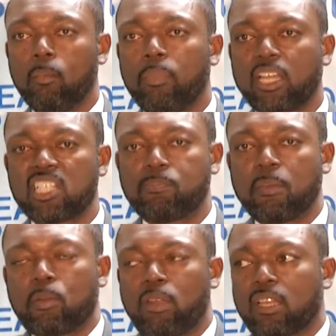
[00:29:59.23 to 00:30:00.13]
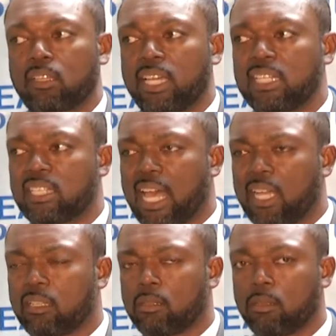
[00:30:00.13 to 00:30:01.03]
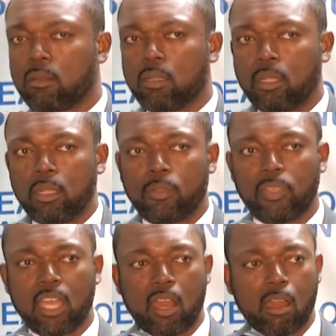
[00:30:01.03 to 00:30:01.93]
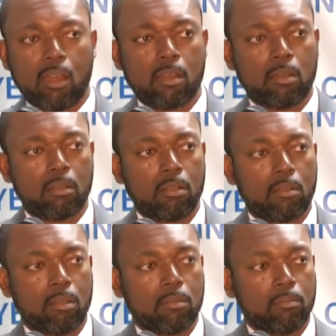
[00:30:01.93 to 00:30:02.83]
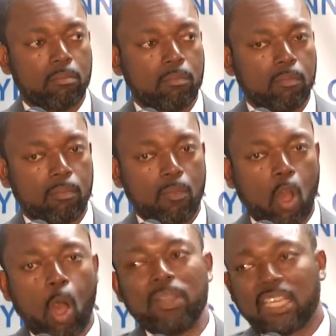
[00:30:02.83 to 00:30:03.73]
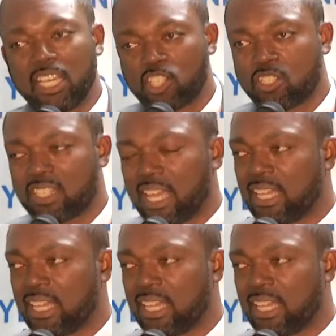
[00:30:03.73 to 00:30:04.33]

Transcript: Because people recognize that there are obligations that